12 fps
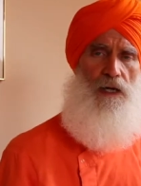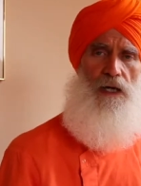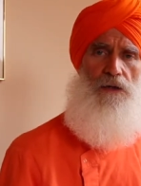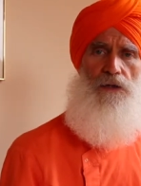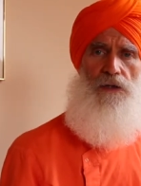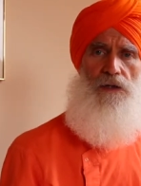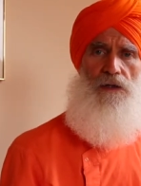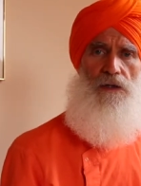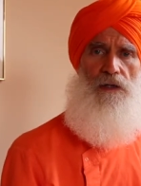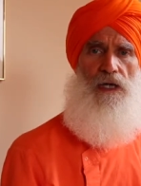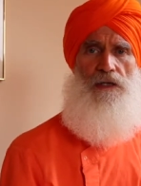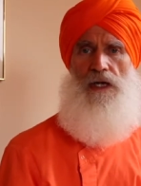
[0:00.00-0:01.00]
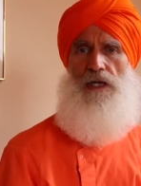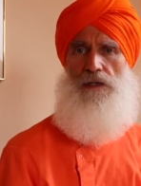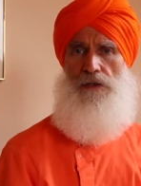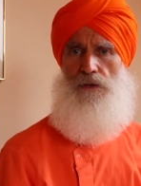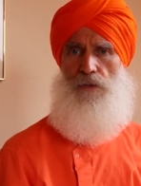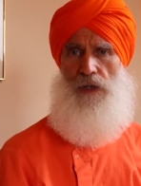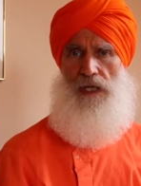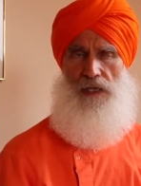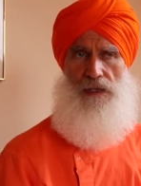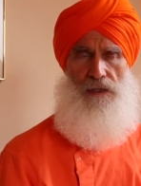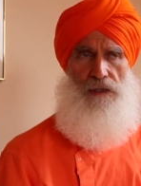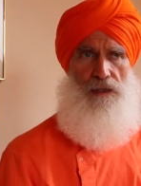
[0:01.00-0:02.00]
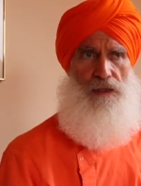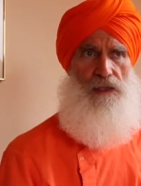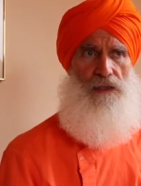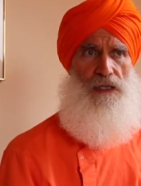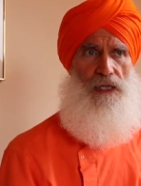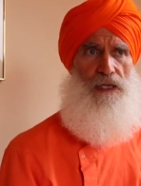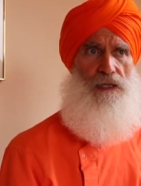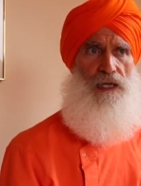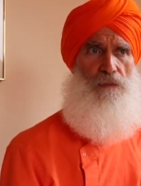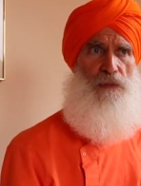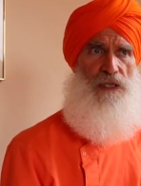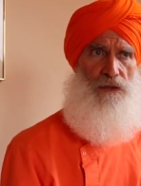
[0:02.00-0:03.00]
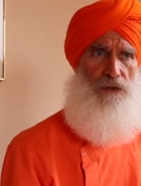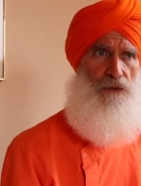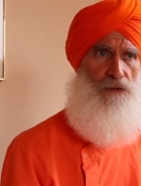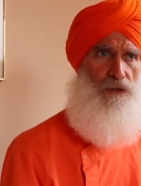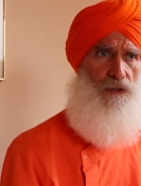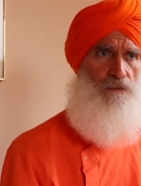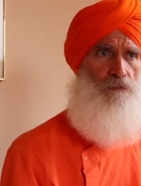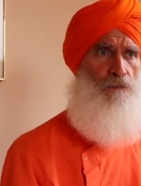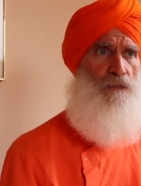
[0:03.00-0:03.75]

other an, another way that it can be used,